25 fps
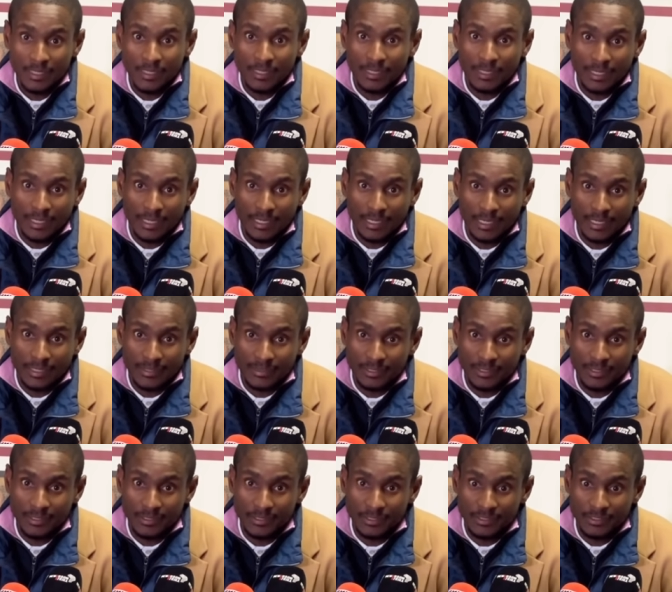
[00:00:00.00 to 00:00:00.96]
I like
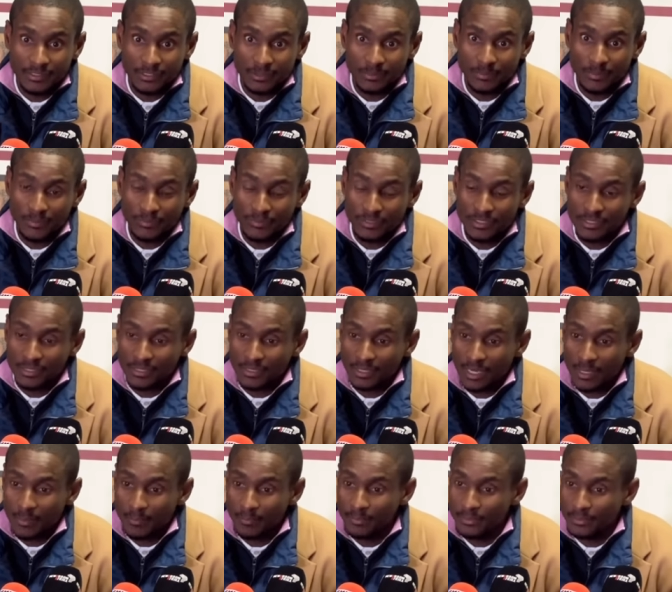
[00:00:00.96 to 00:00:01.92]
the leadership of this
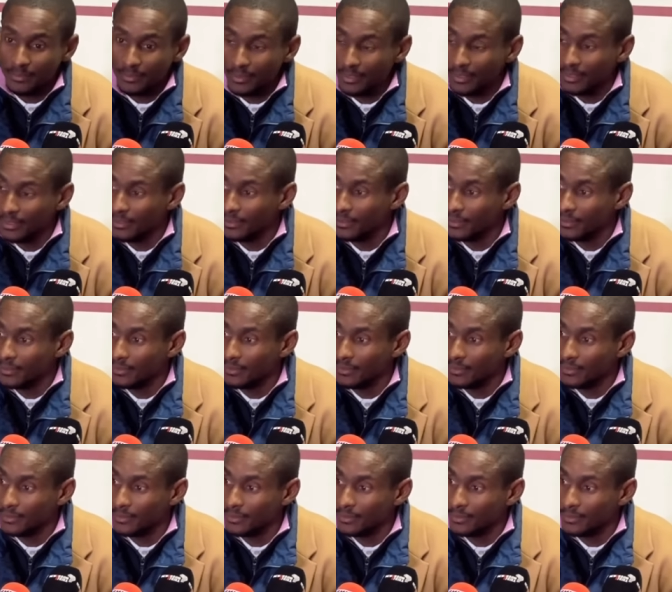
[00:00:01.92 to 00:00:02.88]
club. Uh,
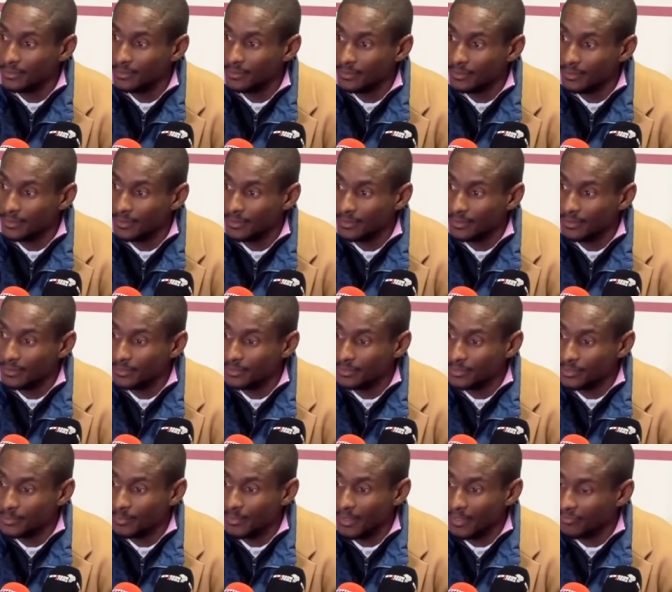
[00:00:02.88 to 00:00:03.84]
uh
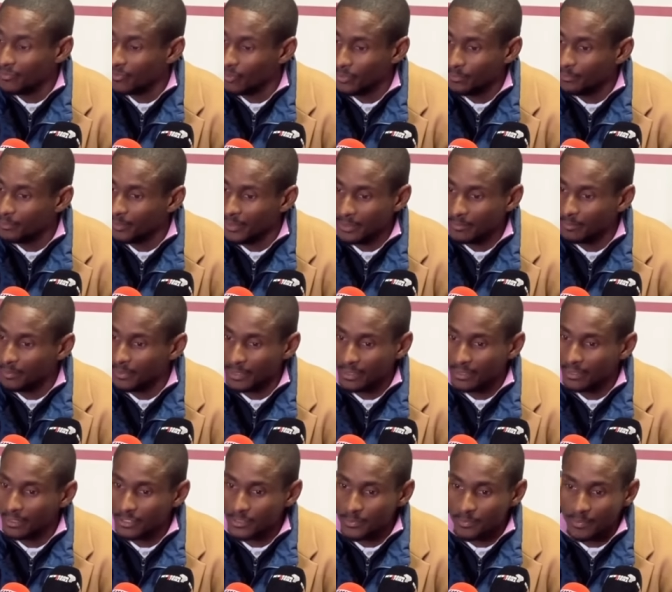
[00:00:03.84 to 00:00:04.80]
I've got big,
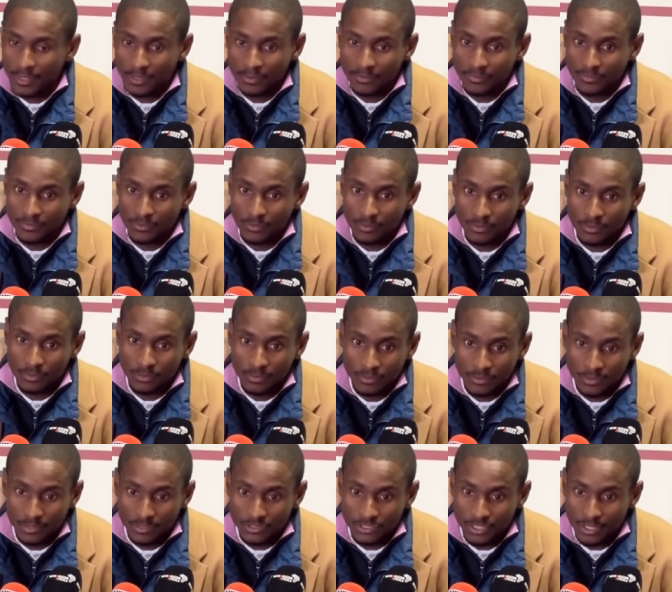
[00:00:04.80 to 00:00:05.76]
big respect for
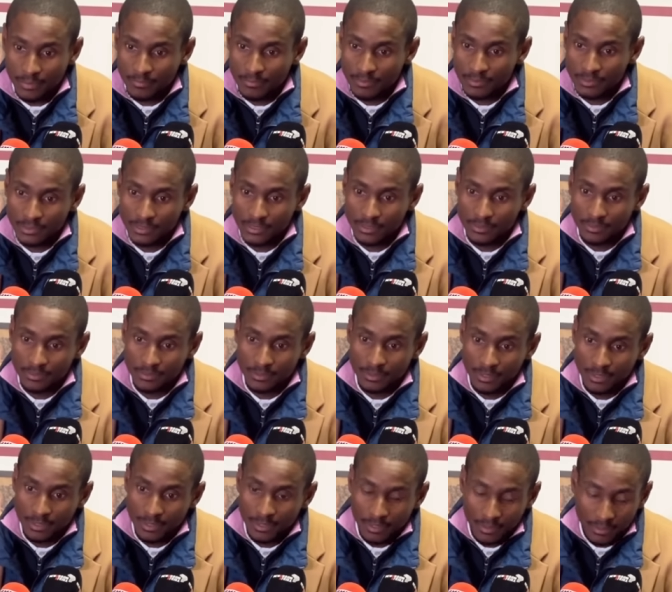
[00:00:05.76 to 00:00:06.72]
the chairman and
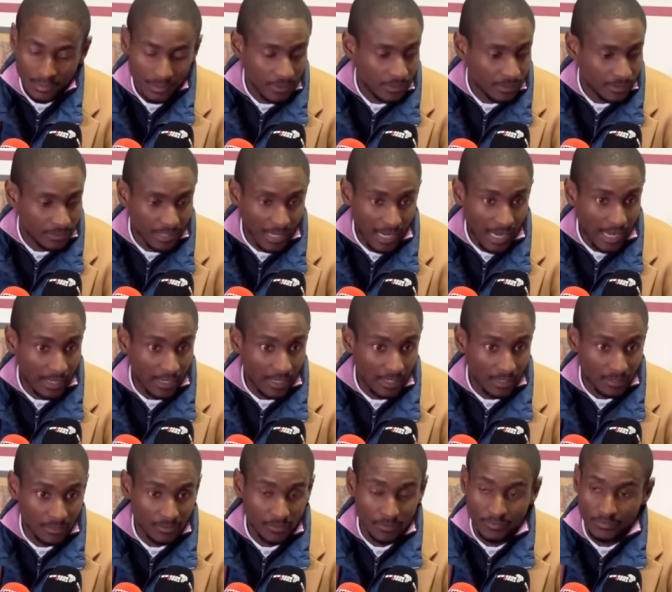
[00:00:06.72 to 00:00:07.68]
the
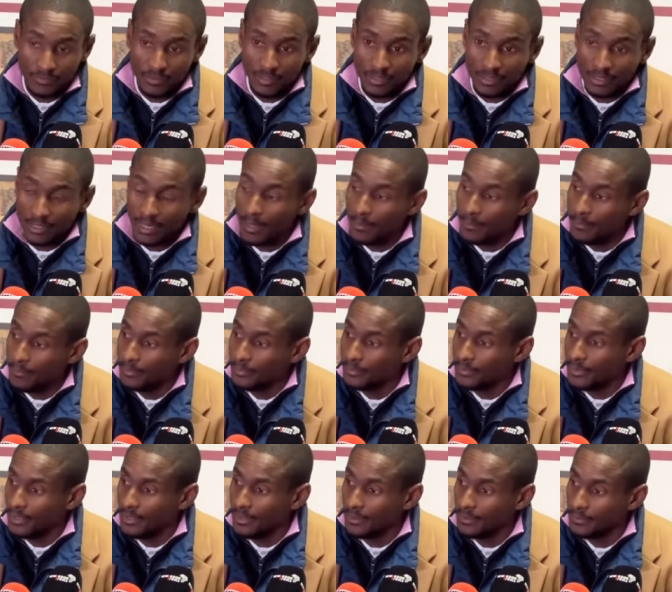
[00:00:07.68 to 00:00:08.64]
hierarchy of the club.
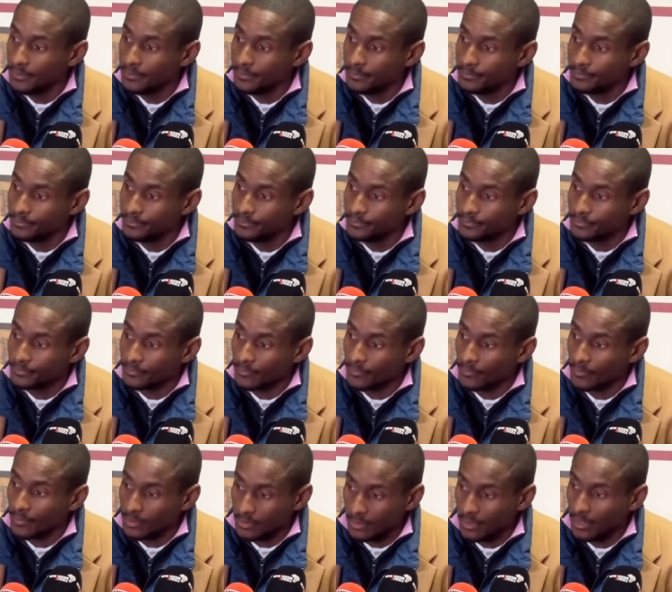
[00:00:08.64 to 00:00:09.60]
Um,
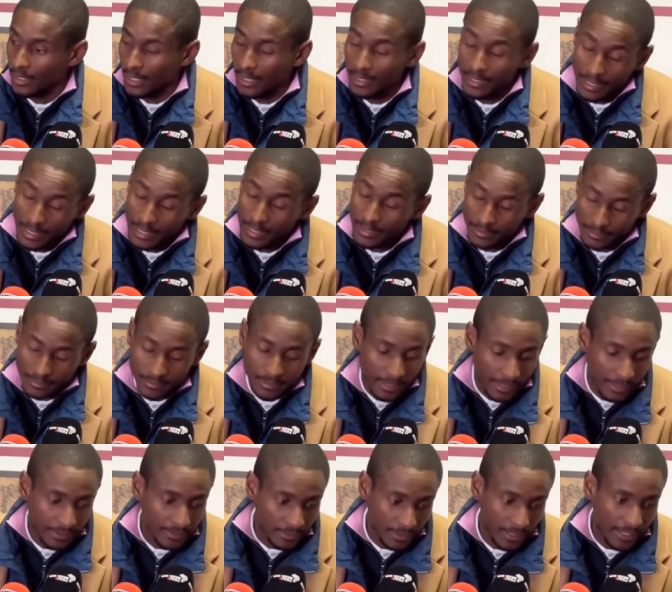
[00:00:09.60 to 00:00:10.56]
I,
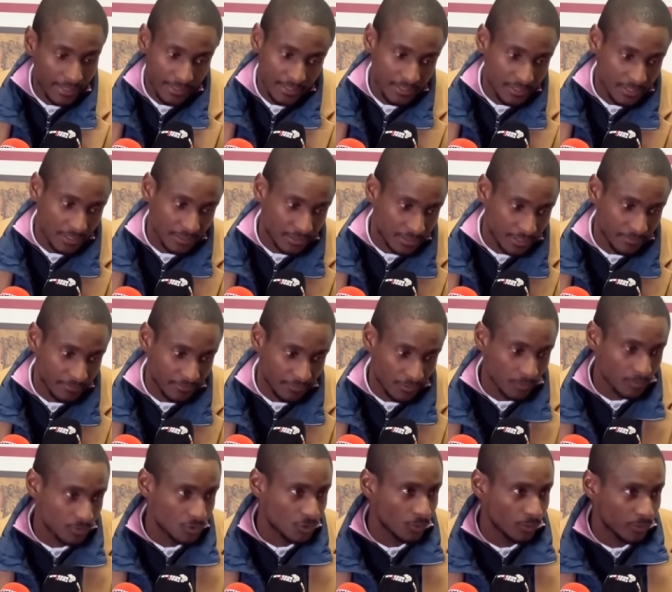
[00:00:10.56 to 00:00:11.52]
I, and it's a team
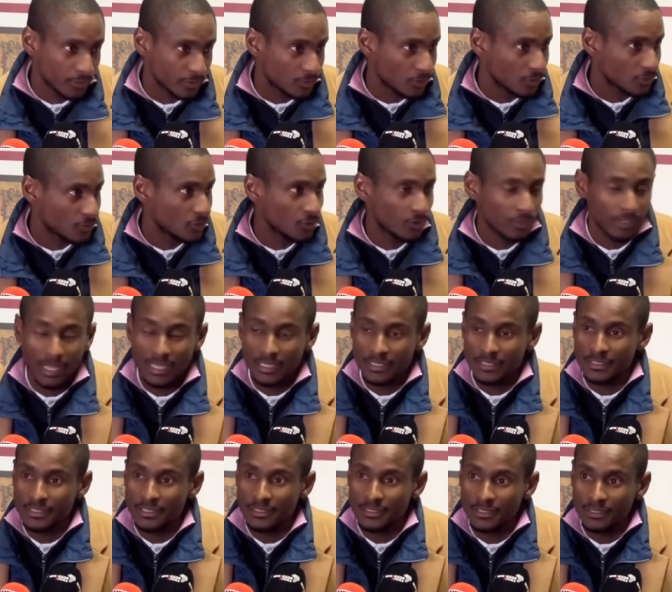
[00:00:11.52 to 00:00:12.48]
from Soweto. So
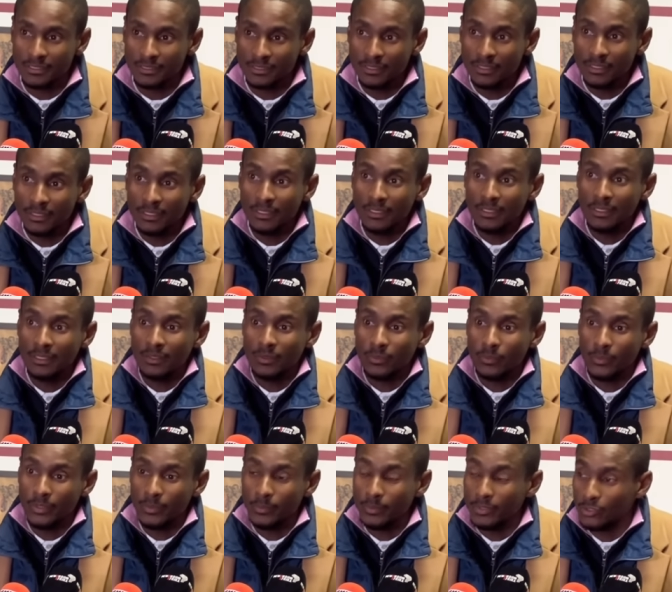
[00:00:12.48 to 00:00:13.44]
last season,
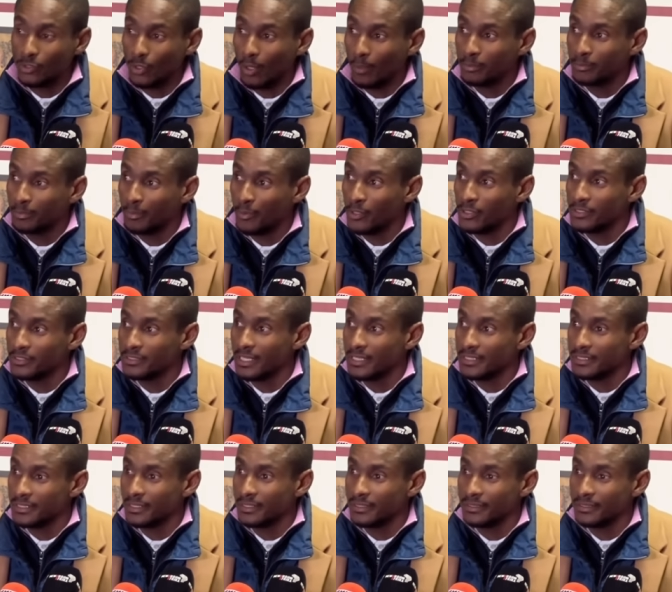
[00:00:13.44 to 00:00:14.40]
when we dropped points, I said